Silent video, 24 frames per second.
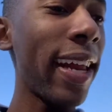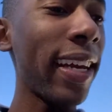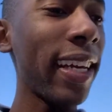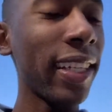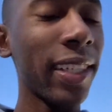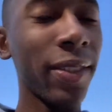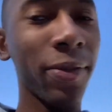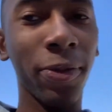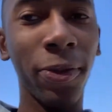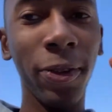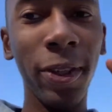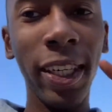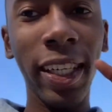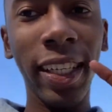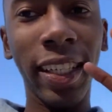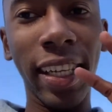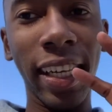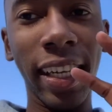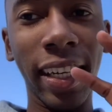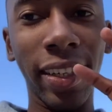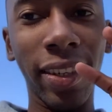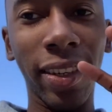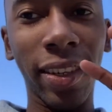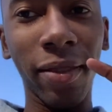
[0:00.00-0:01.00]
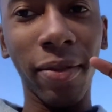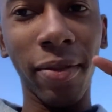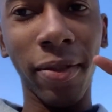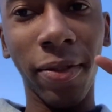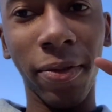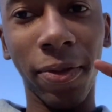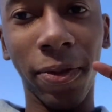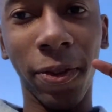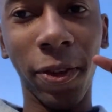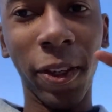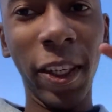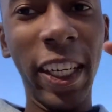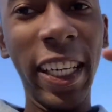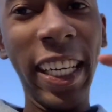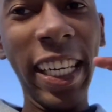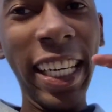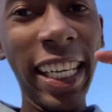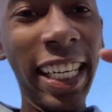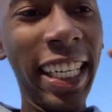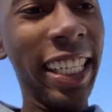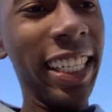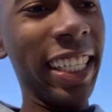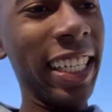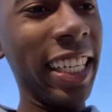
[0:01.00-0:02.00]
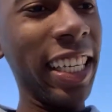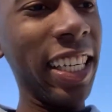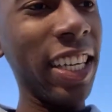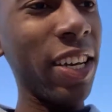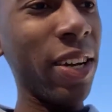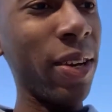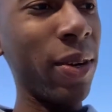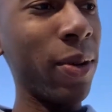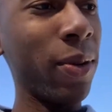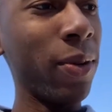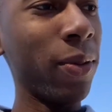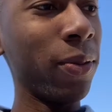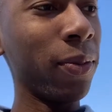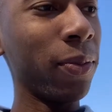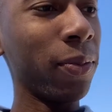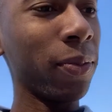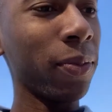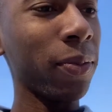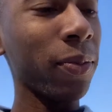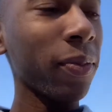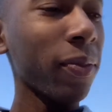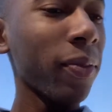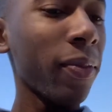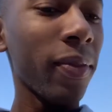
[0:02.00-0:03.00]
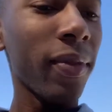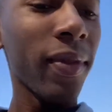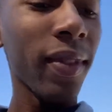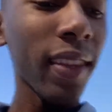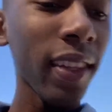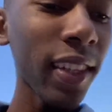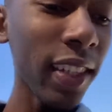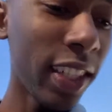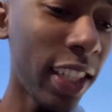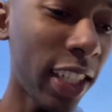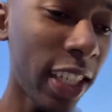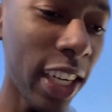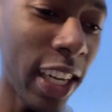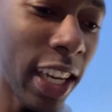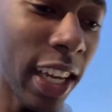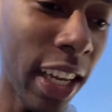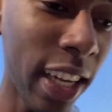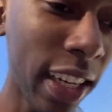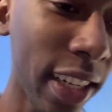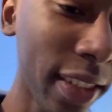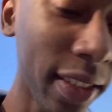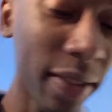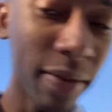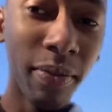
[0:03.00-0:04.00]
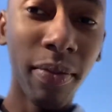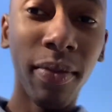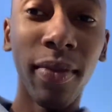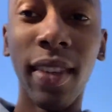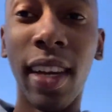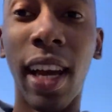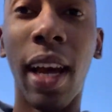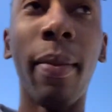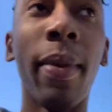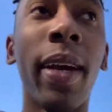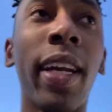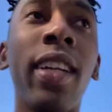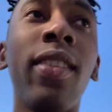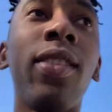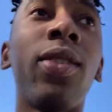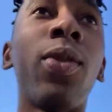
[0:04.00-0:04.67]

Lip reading: is freezing. Freezing, yo. Shit. I'm heading to